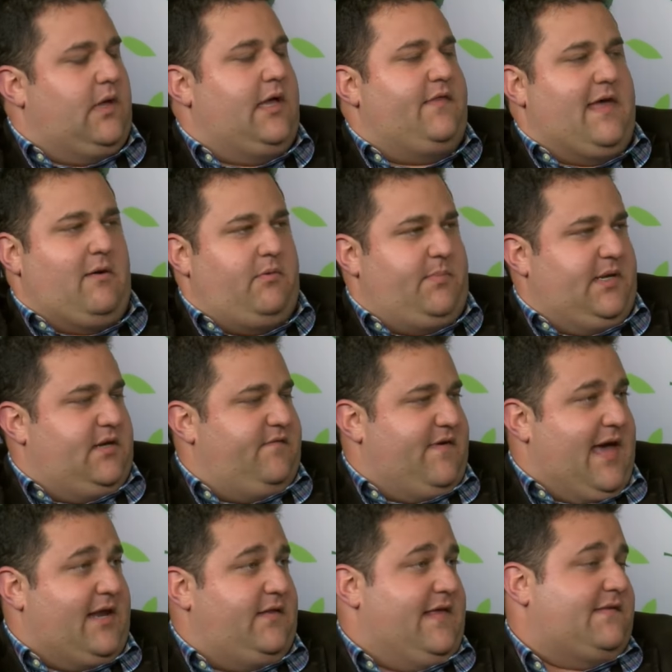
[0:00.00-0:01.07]
uh, that would be in
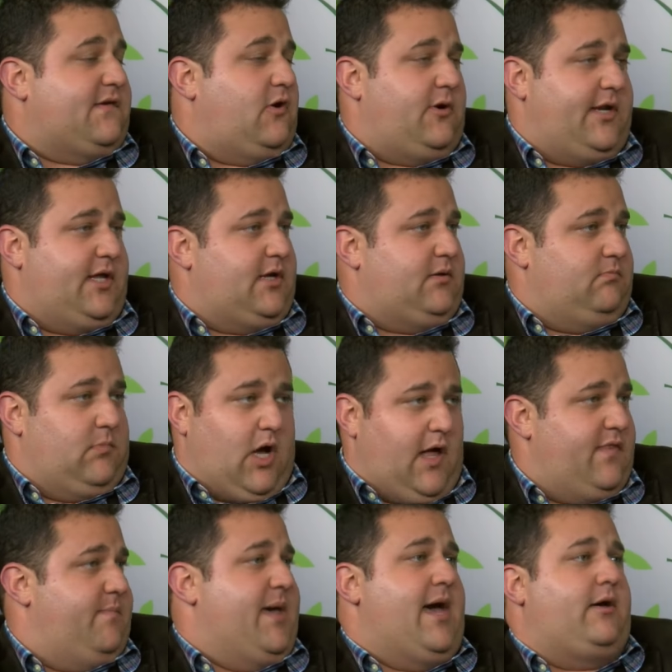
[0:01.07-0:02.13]
Nevada. That's already
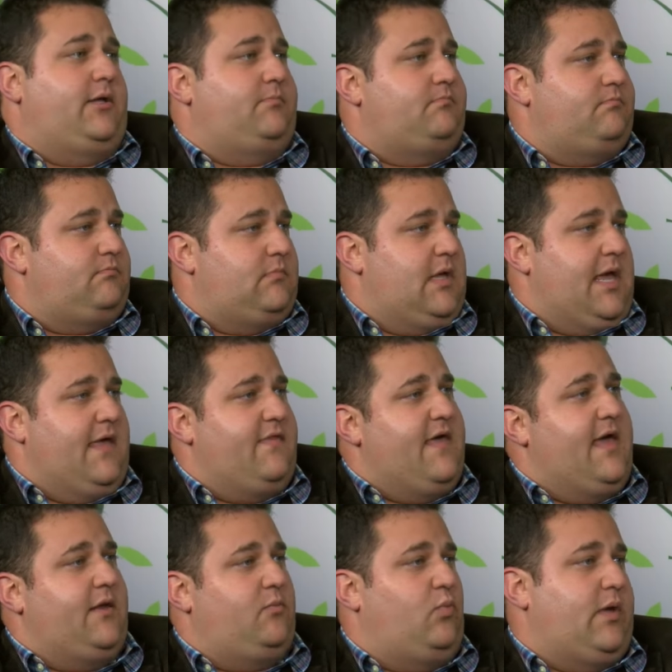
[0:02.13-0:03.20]
on the ballot and
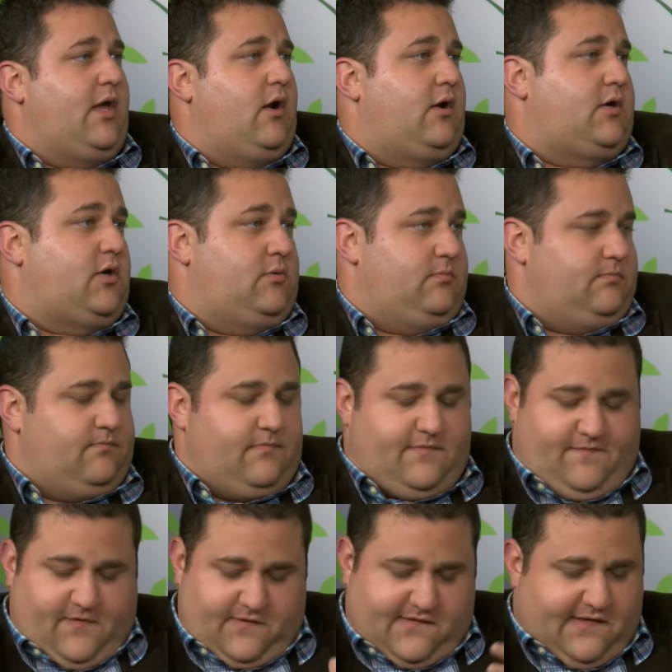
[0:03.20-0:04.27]
then we for are 16 for